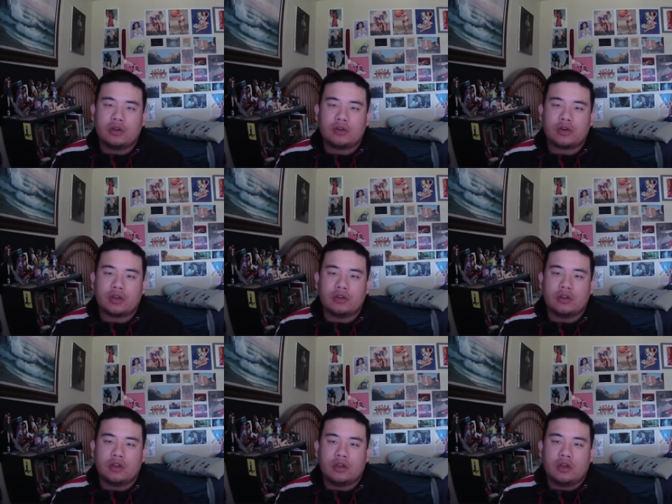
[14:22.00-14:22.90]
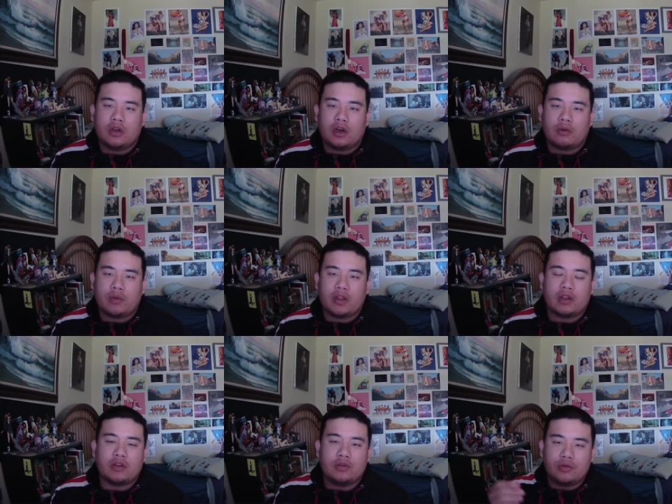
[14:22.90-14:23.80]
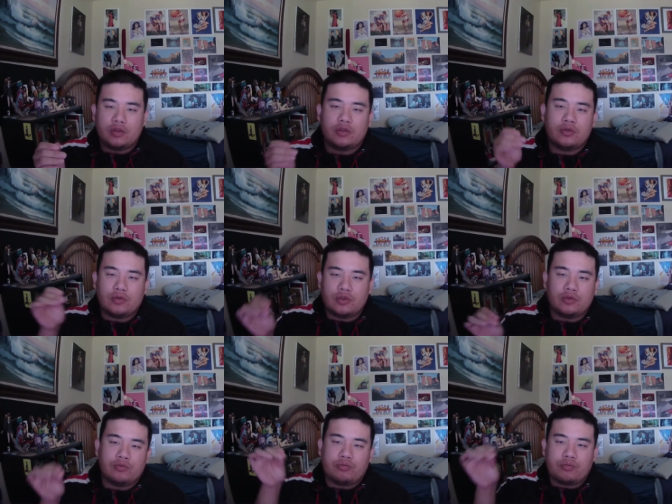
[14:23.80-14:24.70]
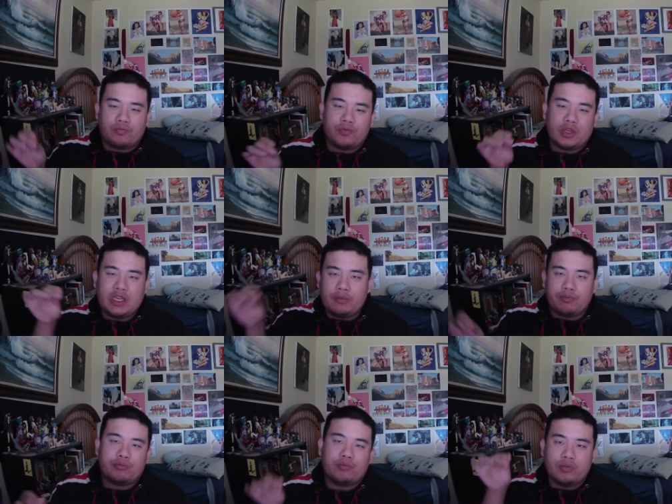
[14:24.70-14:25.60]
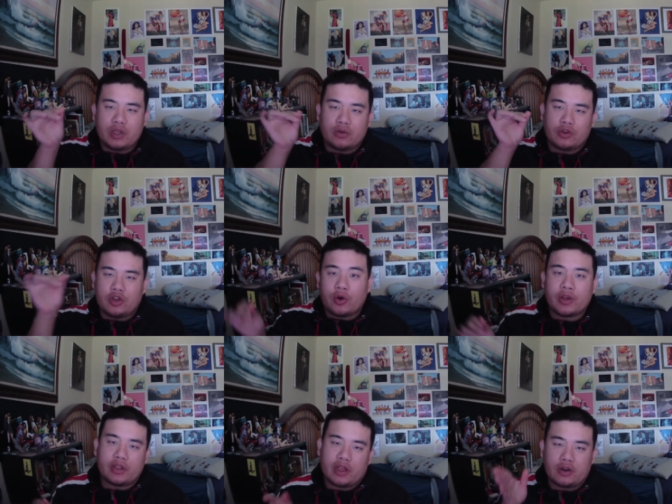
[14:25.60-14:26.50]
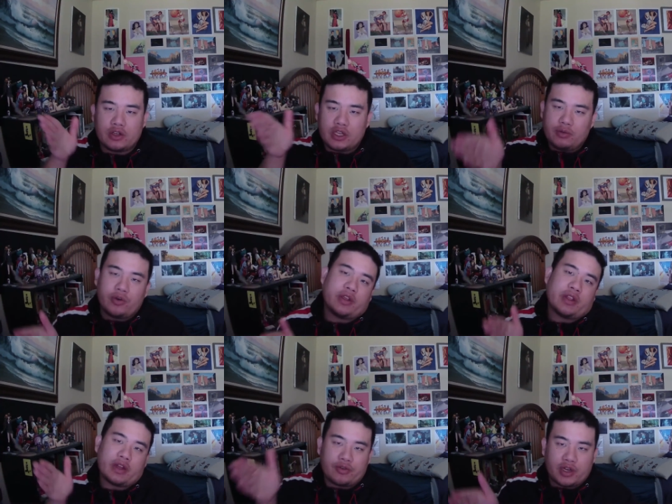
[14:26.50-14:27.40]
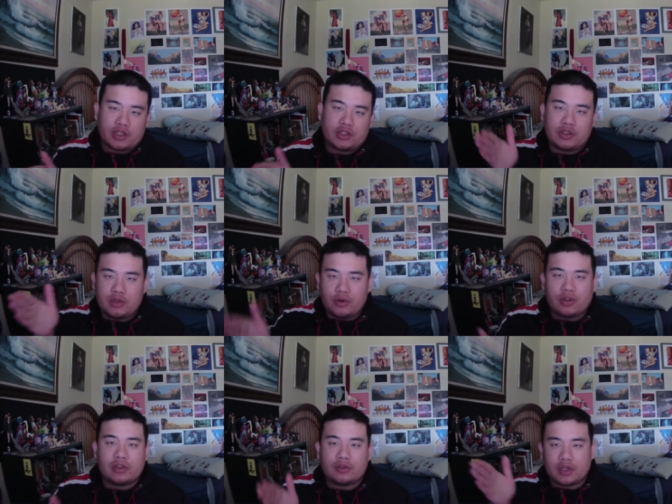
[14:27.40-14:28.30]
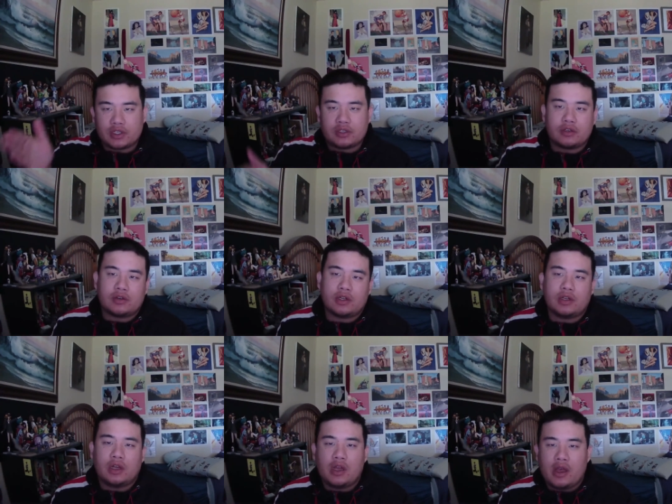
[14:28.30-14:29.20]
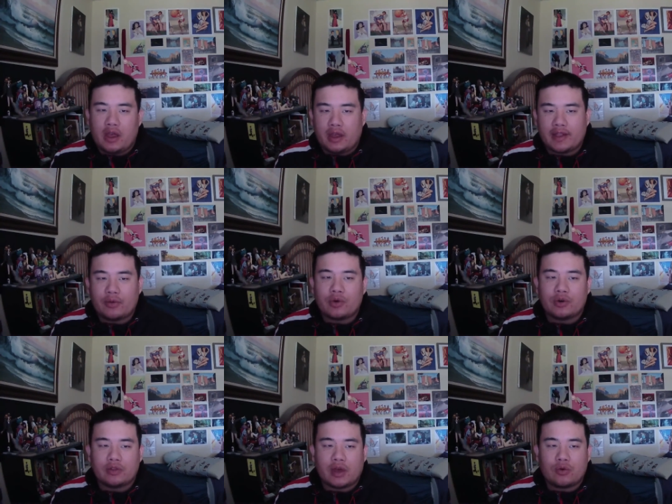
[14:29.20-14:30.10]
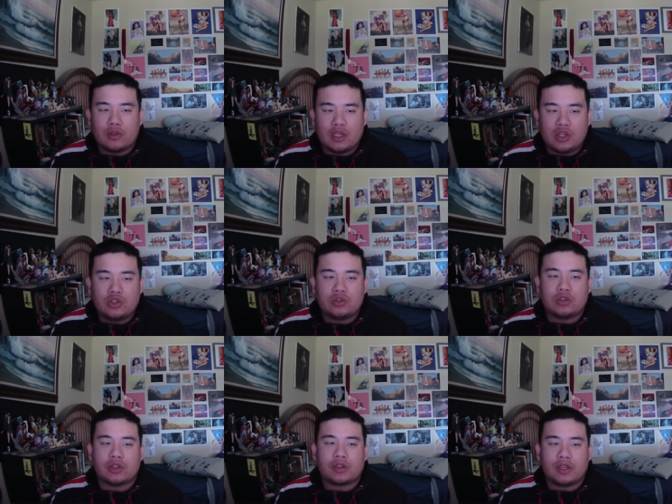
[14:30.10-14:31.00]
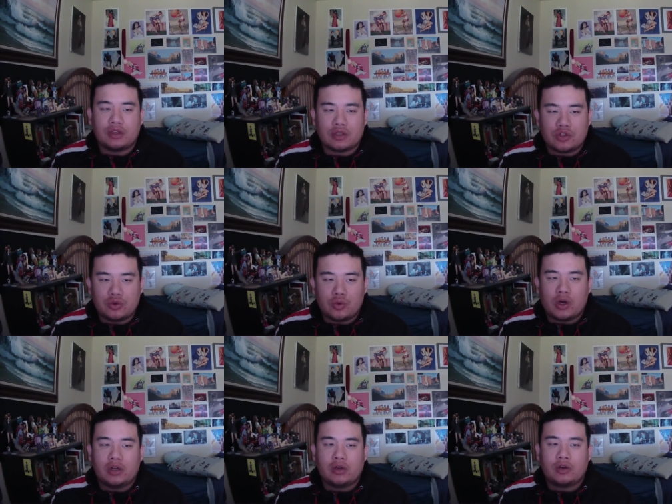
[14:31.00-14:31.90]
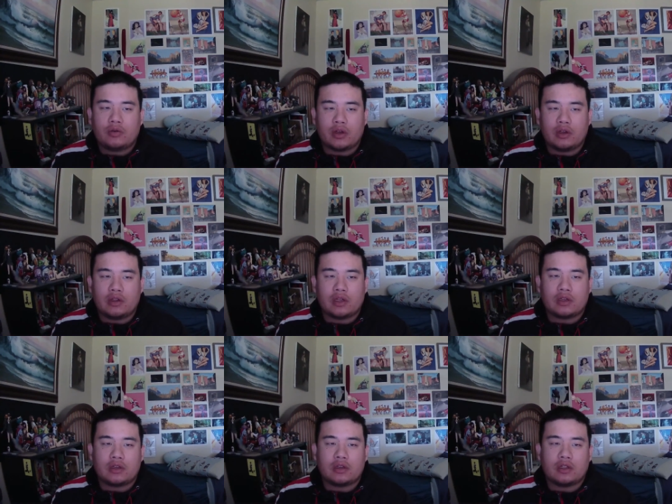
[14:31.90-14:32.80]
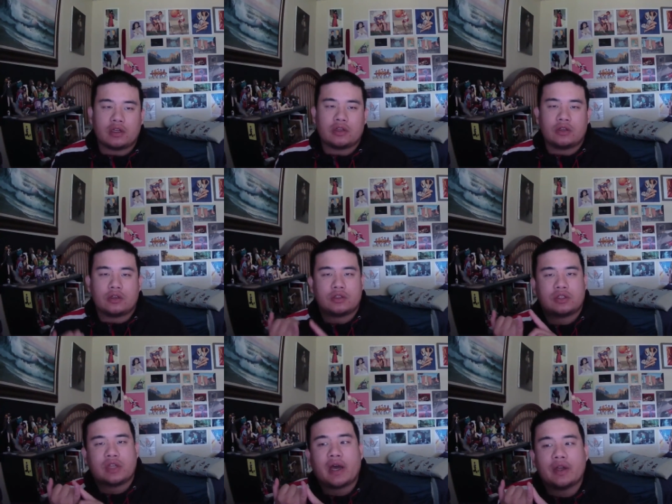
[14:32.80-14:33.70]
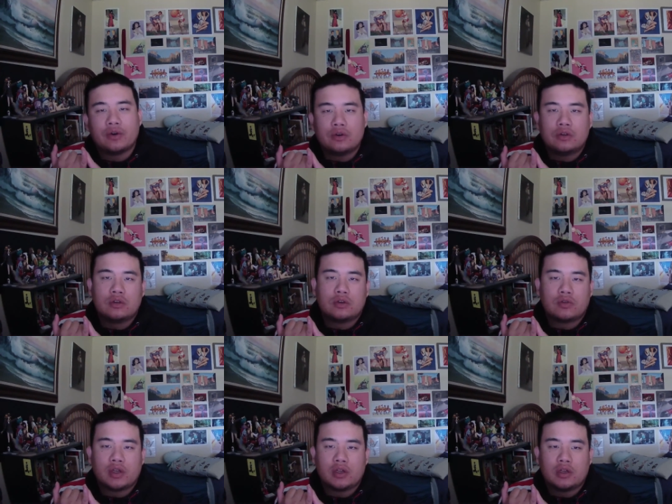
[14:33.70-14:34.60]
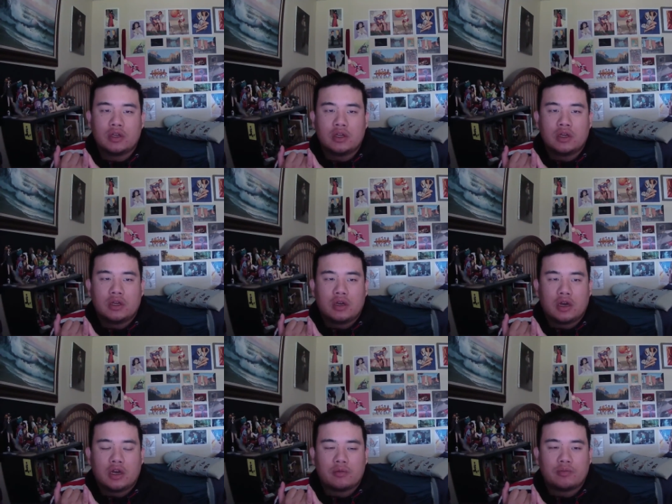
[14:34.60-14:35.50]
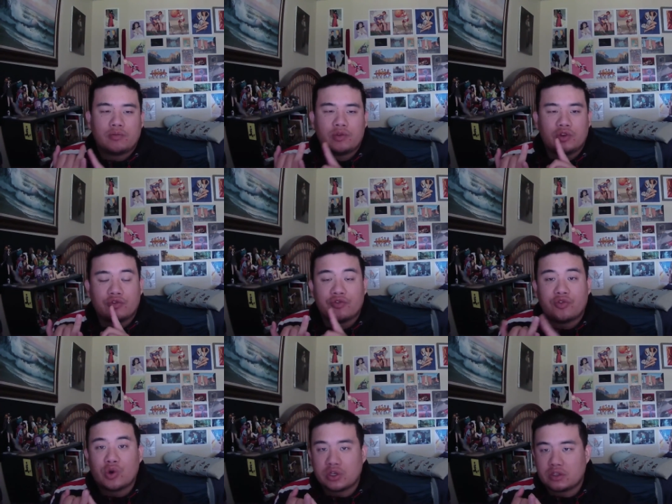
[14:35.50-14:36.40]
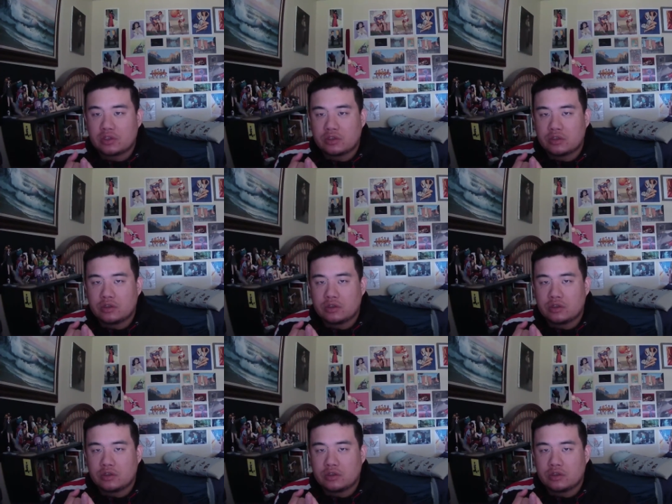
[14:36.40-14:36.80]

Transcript: right? Um, and then you, you, you keep, you know, going there, you keep going in that direction, you keep going that direction, right? And that will, that will lead you to the things that you want, right? Like, like style, right? Um, your voice,